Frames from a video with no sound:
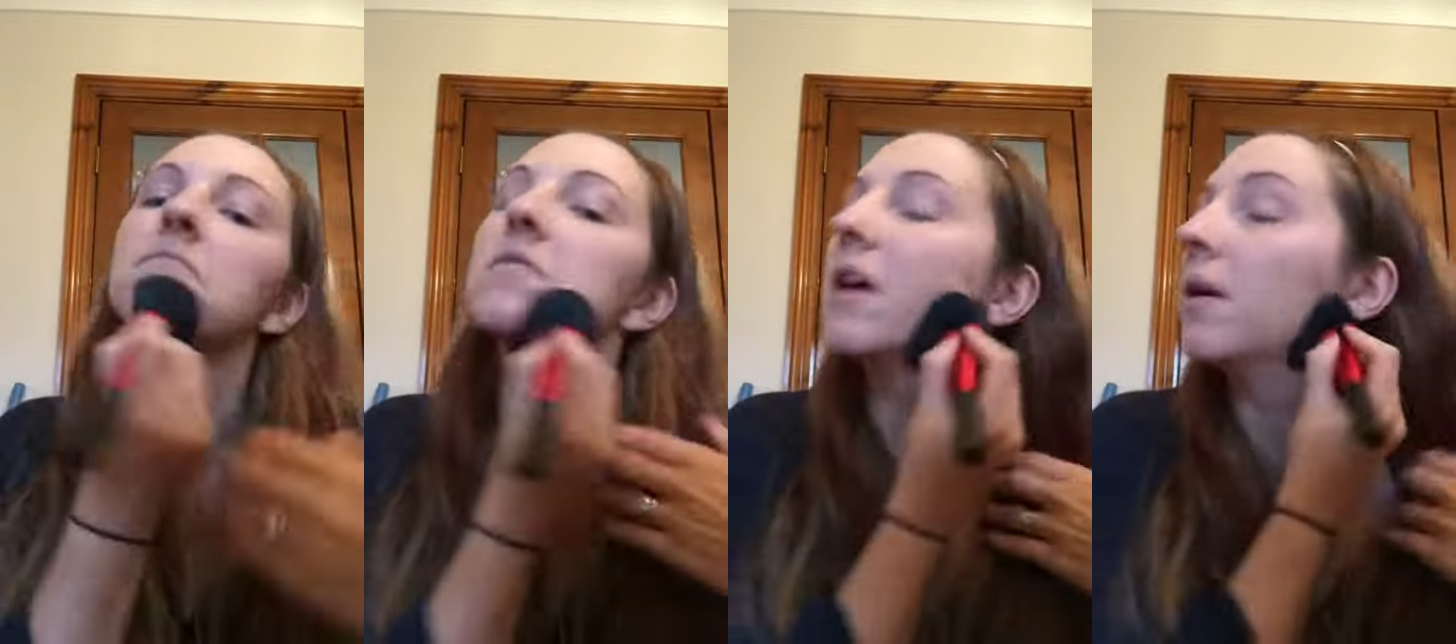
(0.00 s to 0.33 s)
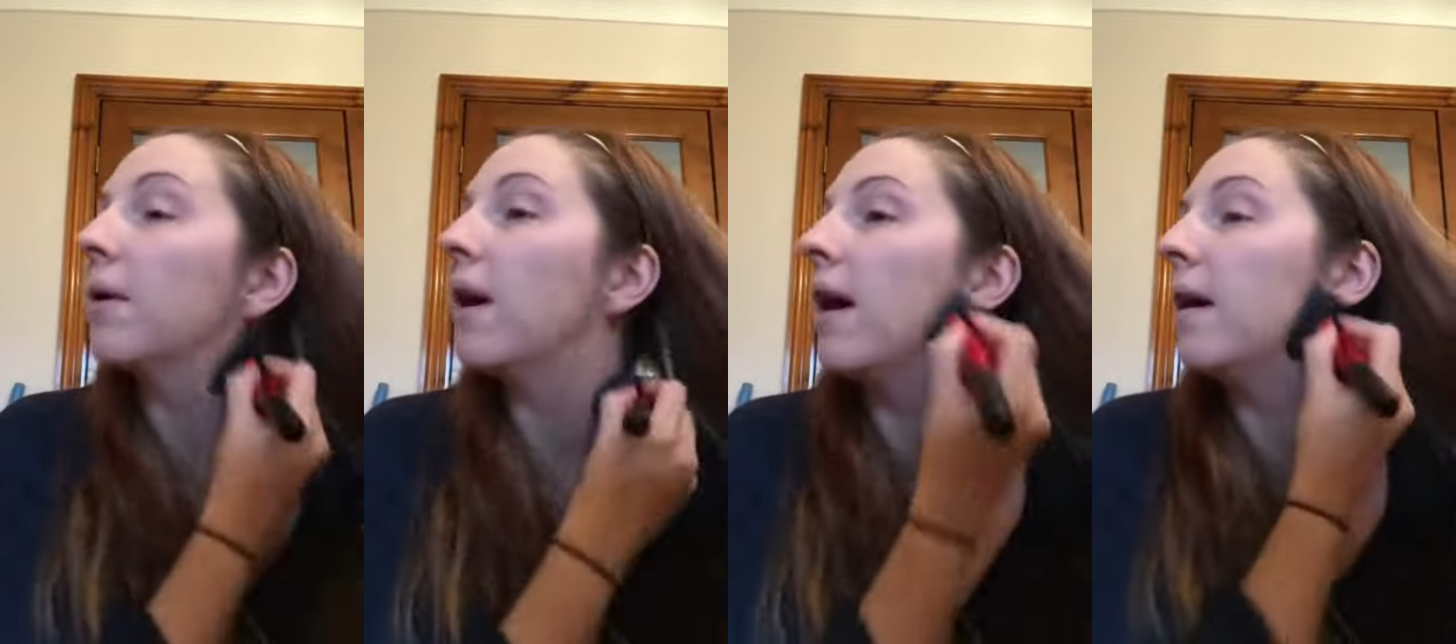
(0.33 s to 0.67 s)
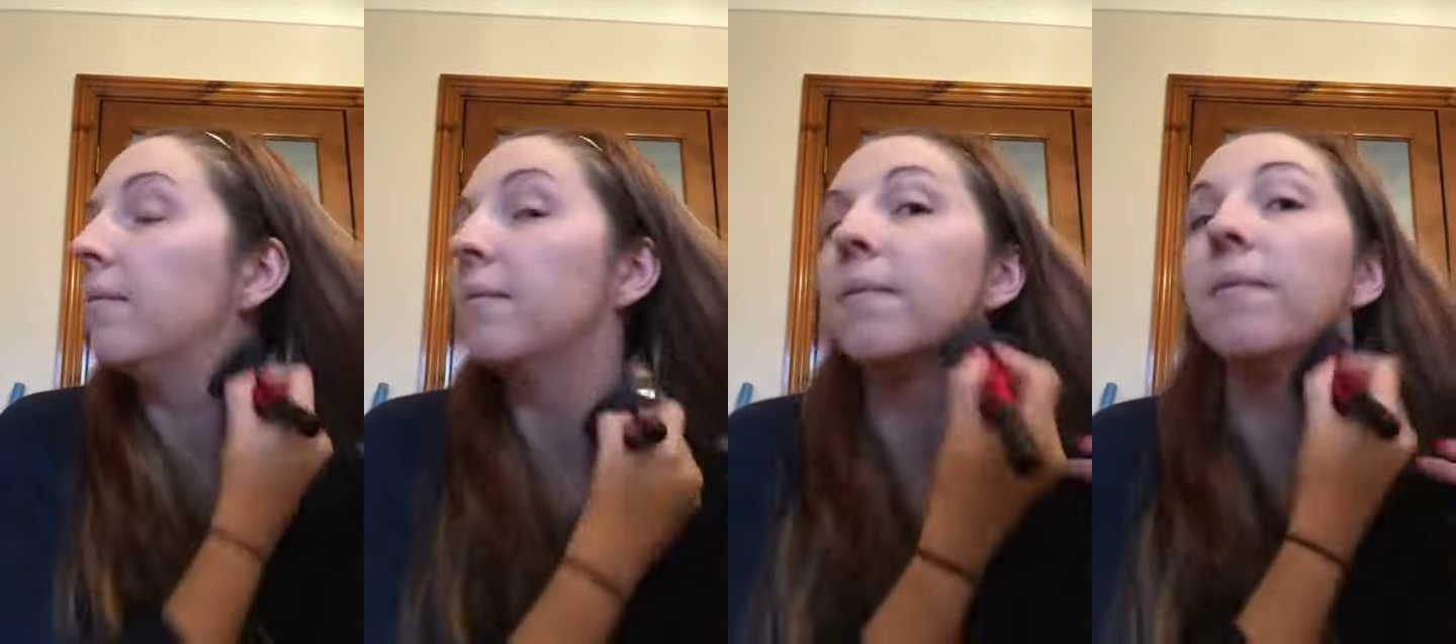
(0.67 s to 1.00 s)
So
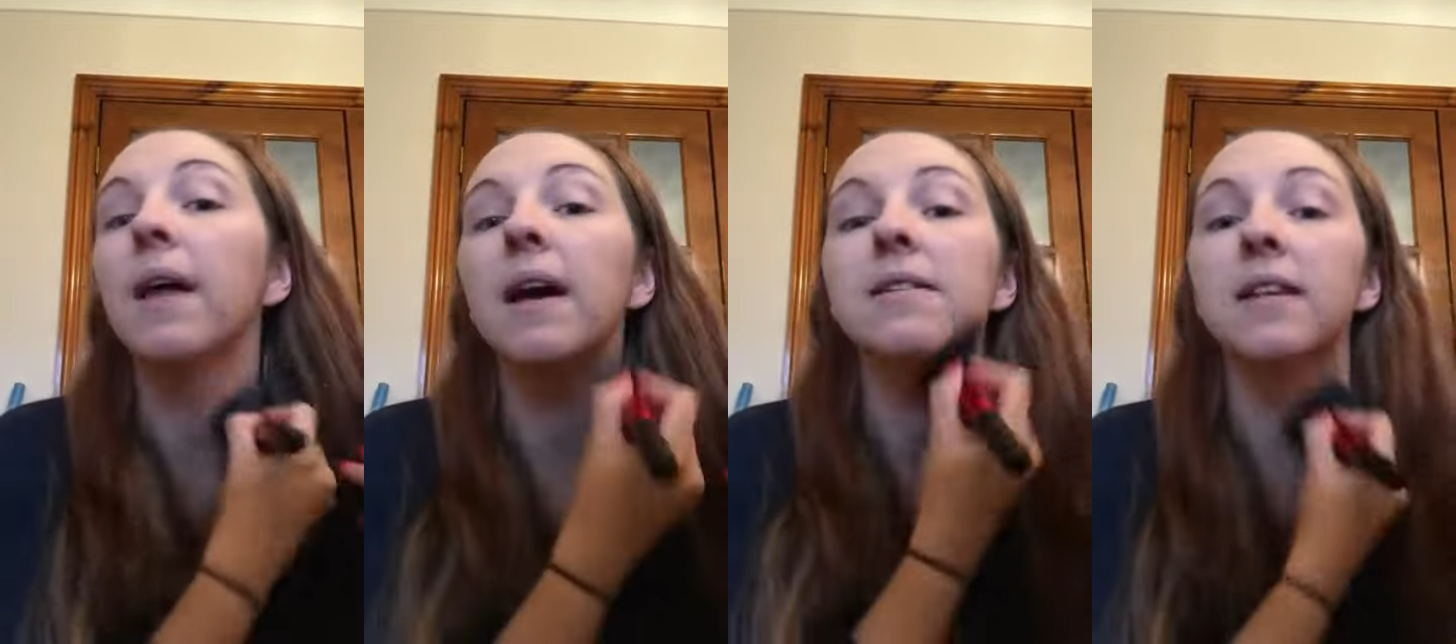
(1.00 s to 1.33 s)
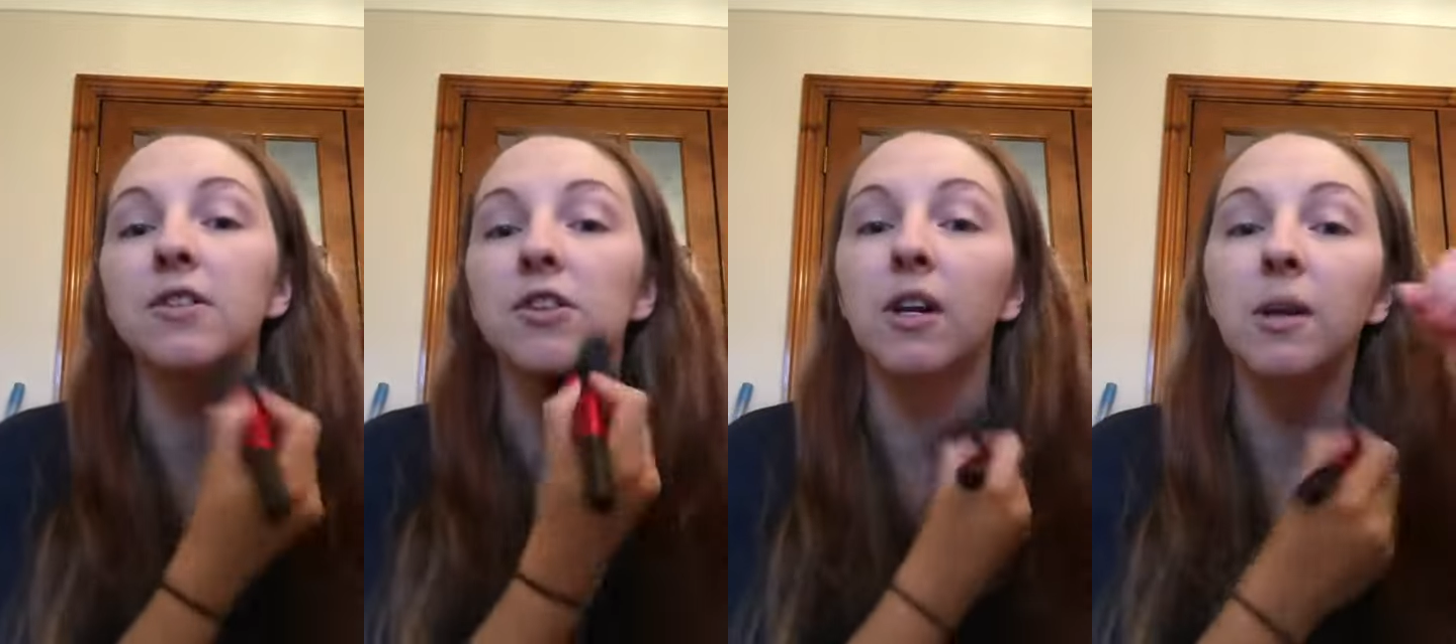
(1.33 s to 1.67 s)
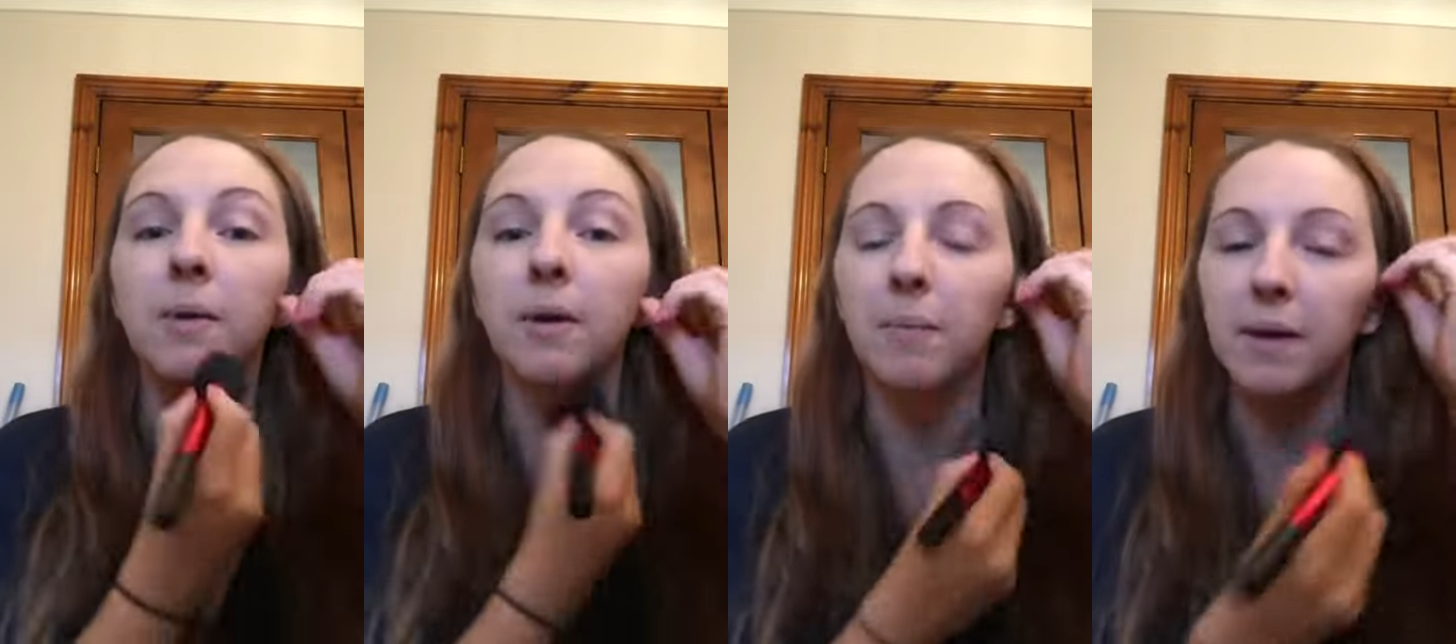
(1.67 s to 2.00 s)
that is actually going
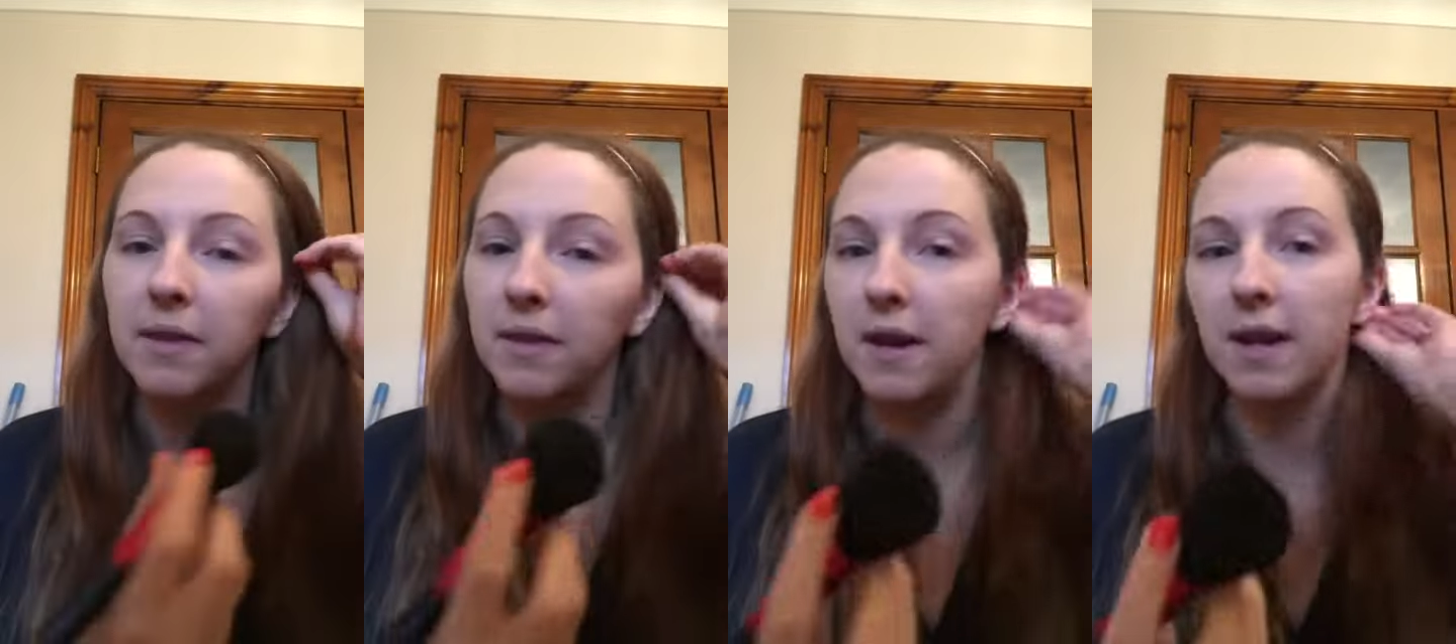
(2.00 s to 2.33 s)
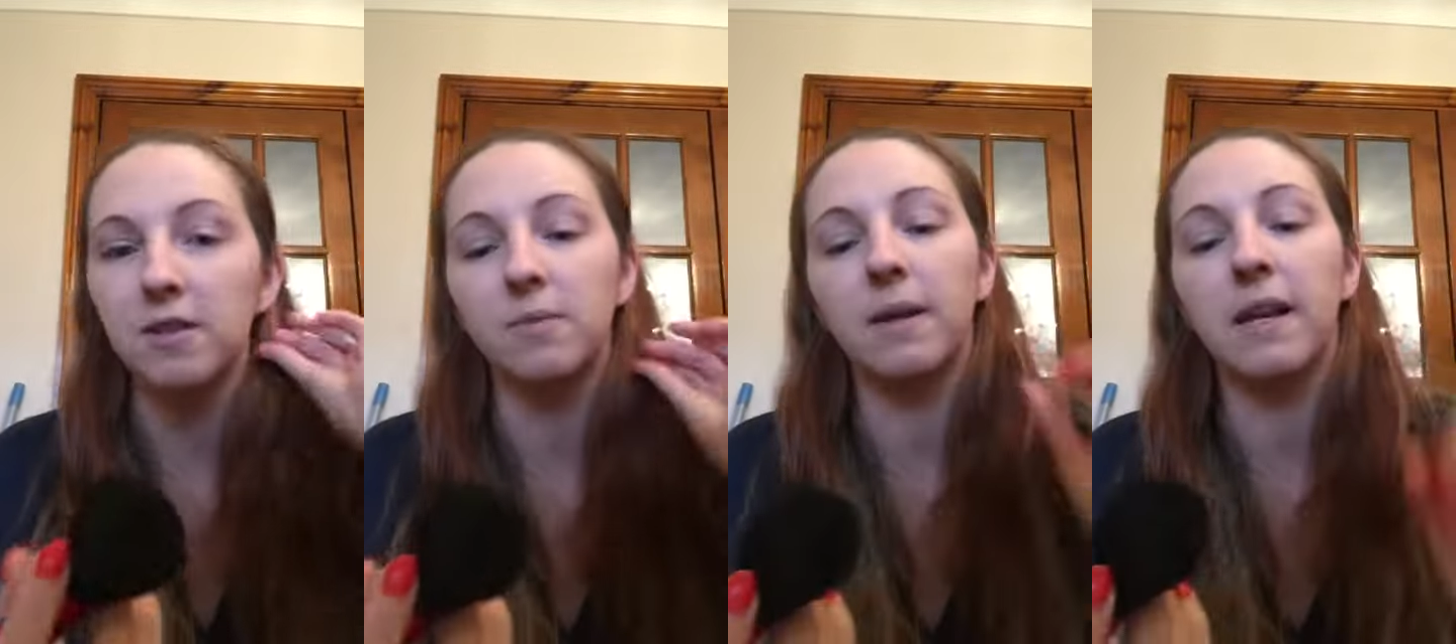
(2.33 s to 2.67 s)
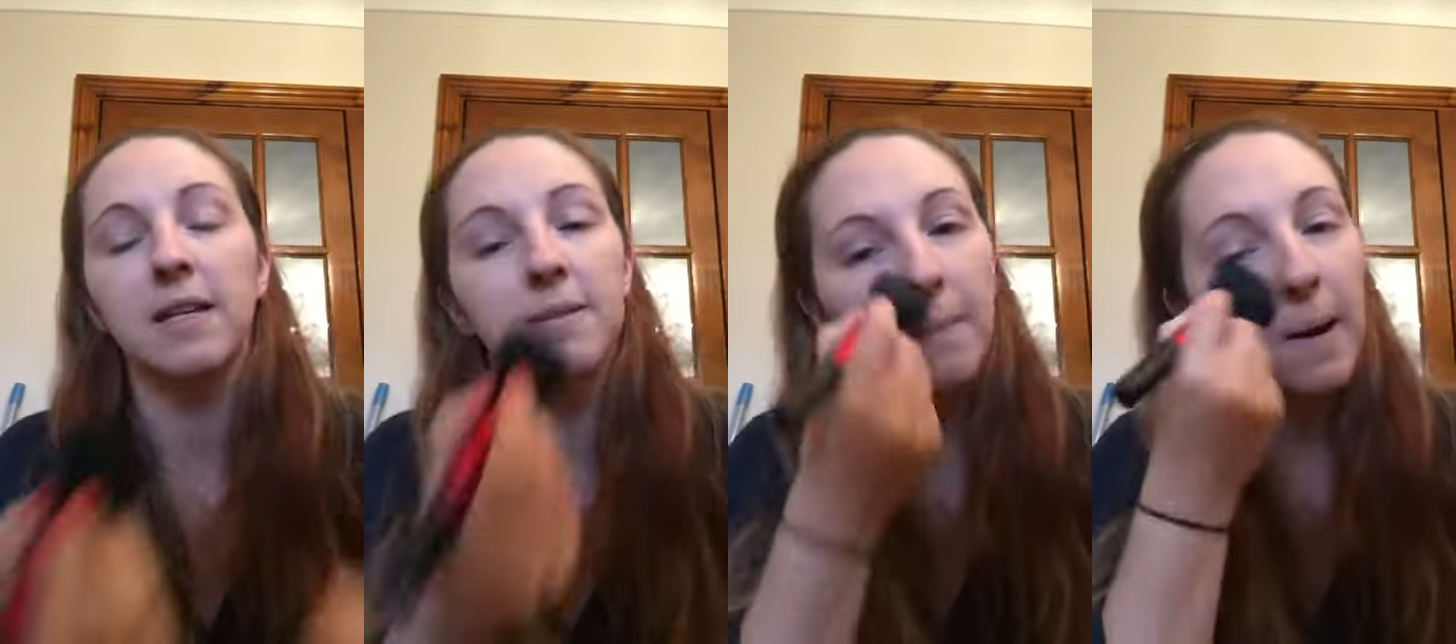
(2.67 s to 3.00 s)
to be on next on my
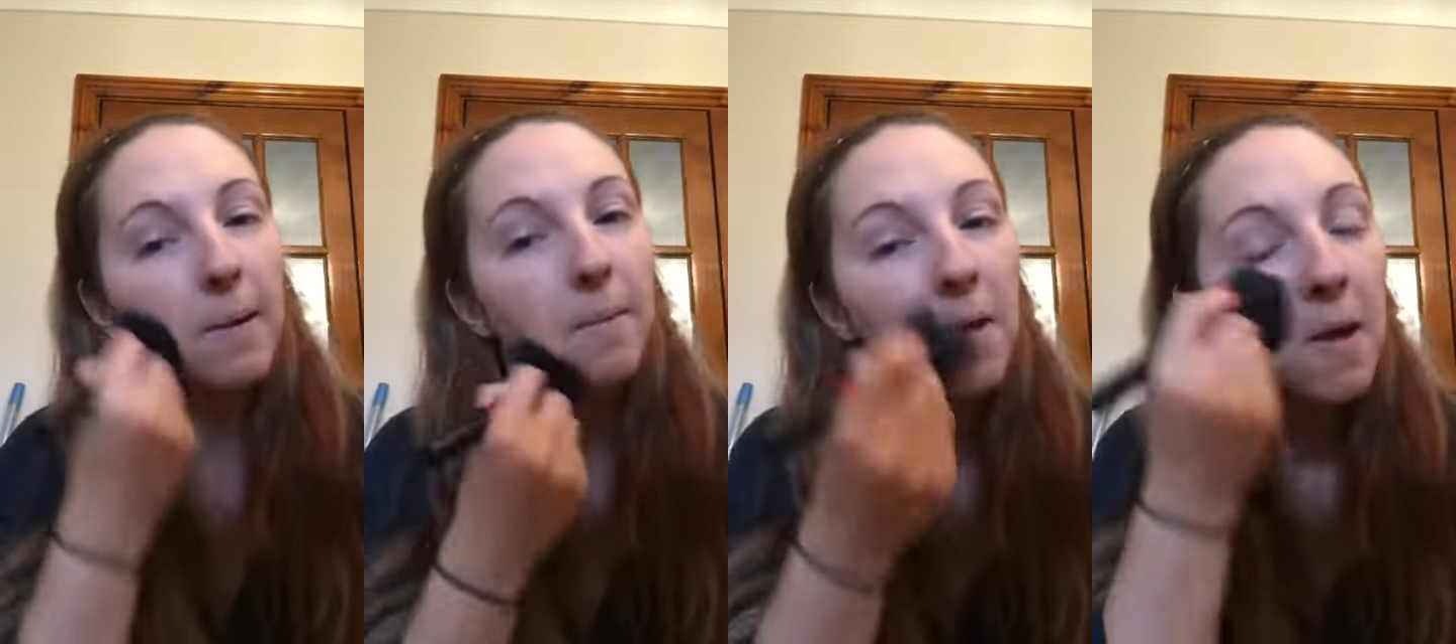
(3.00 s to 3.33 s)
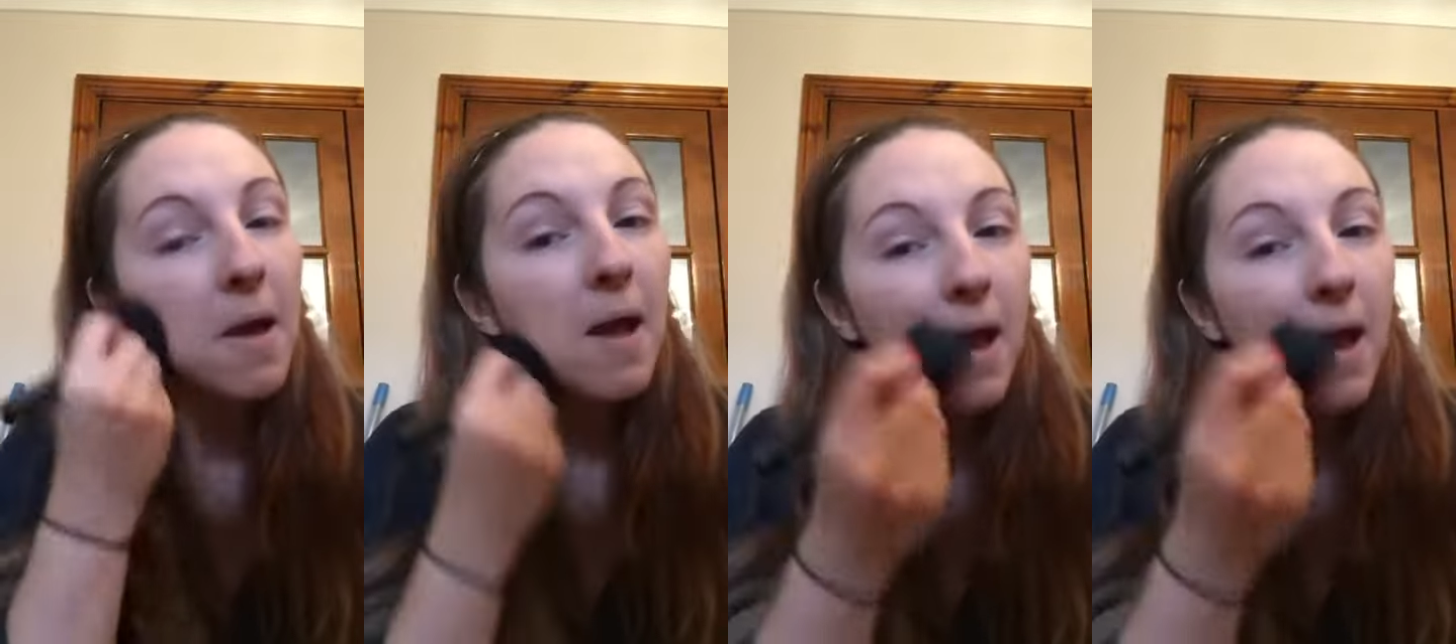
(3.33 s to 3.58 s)
list, but